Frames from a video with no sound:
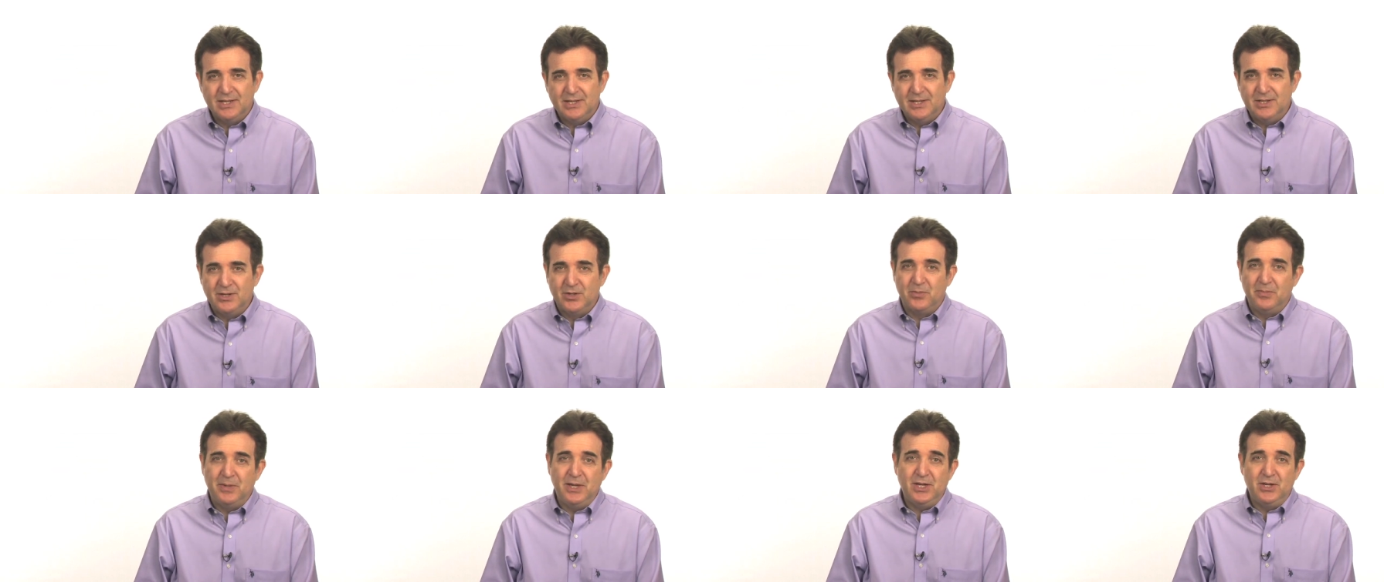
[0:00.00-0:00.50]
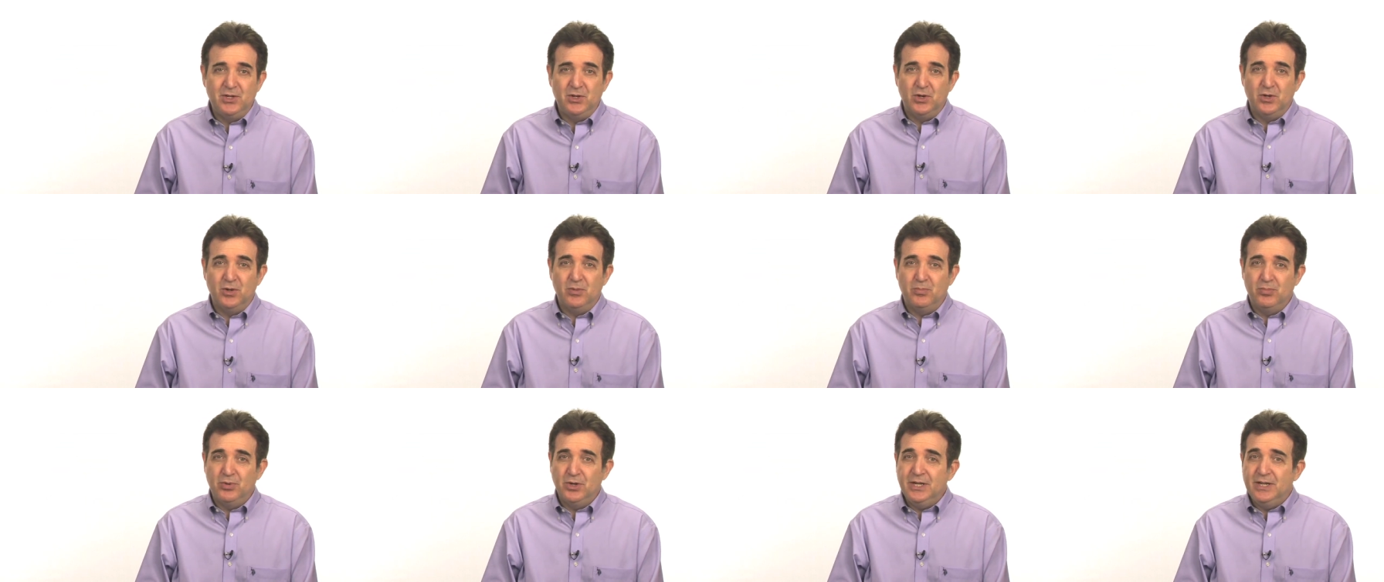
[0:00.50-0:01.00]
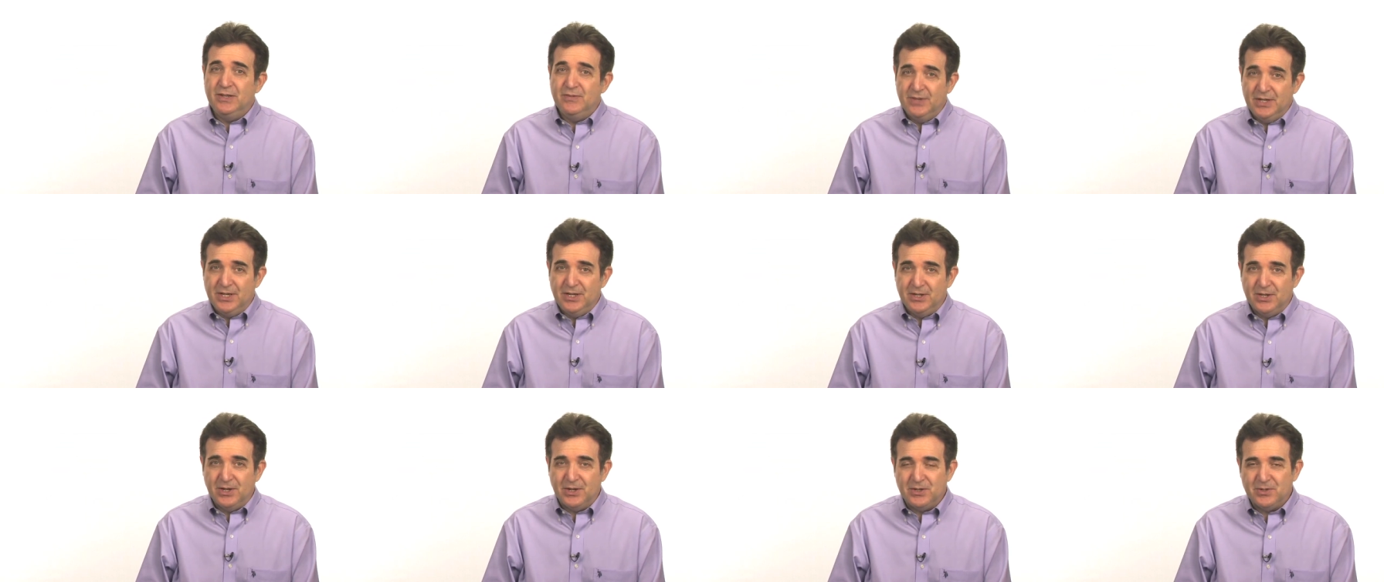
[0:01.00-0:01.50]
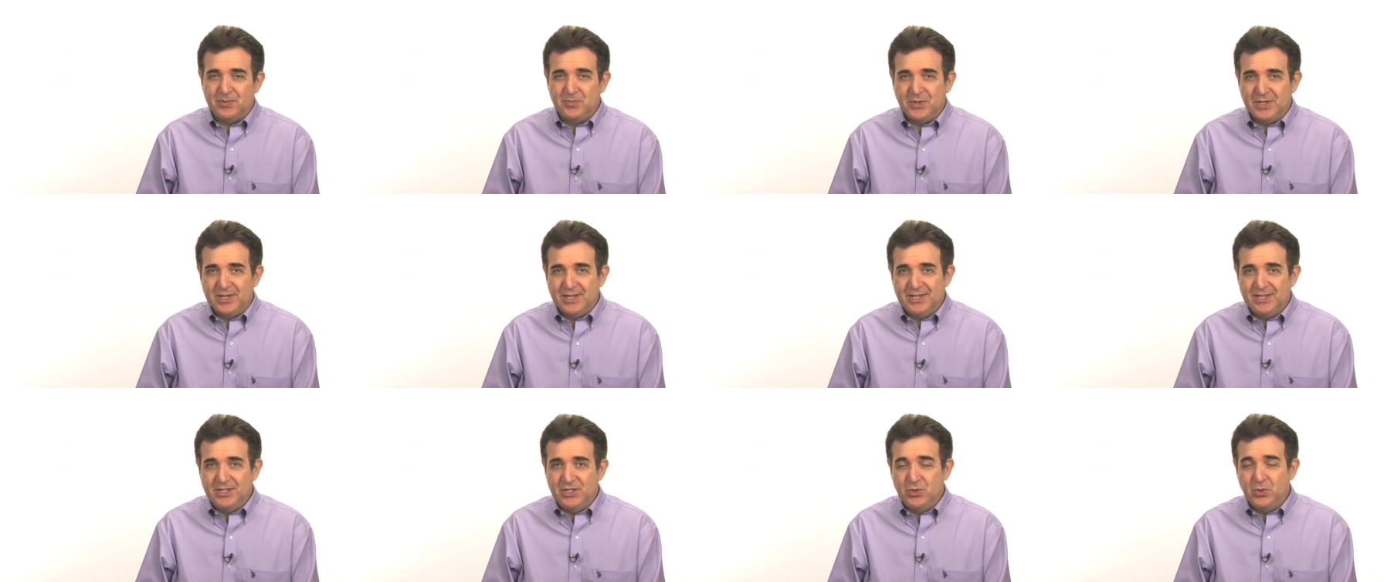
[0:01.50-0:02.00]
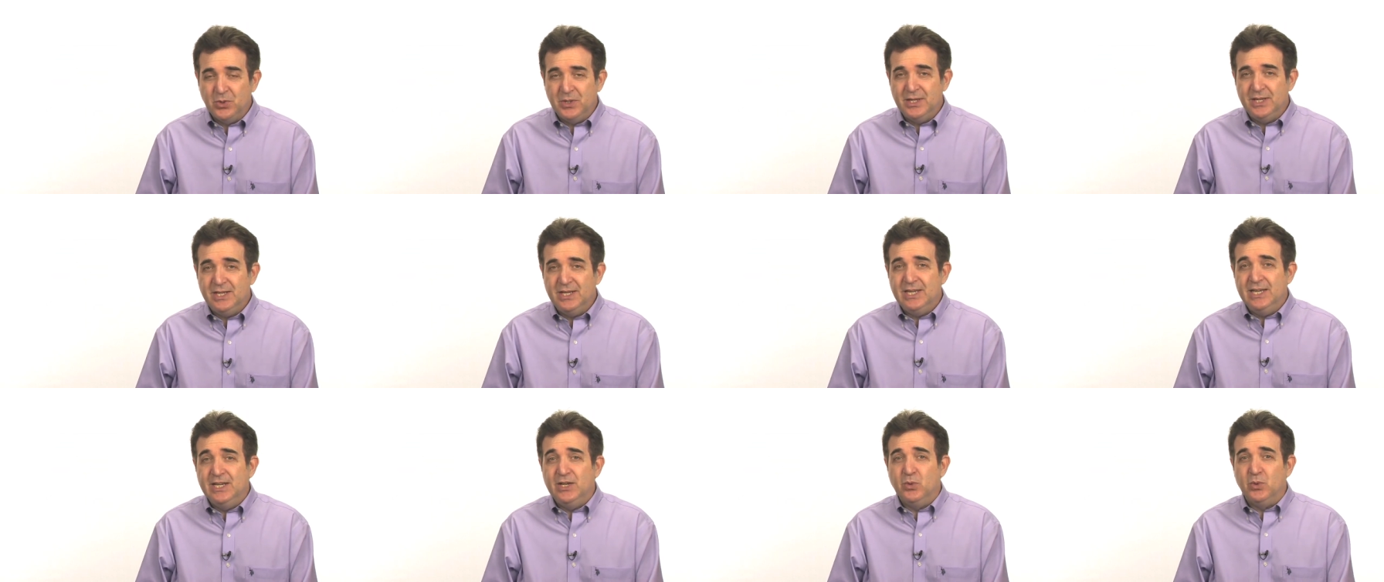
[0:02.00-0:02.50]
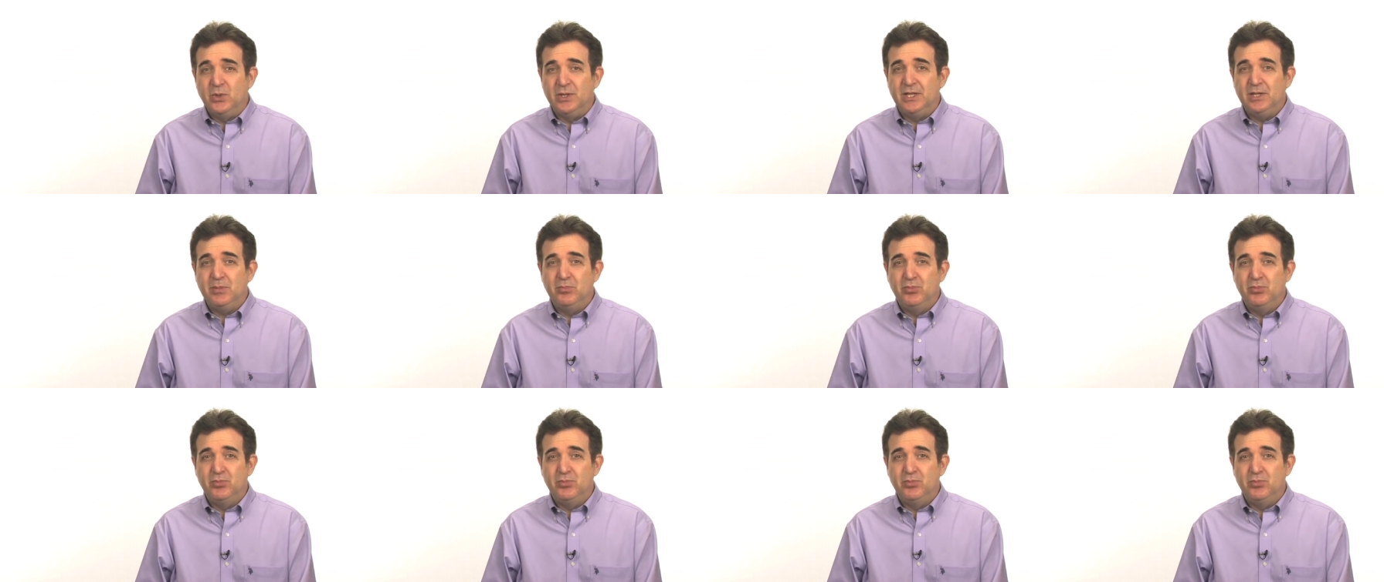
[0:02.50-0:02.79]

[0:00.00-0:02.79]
It'll make your pretty video into an equally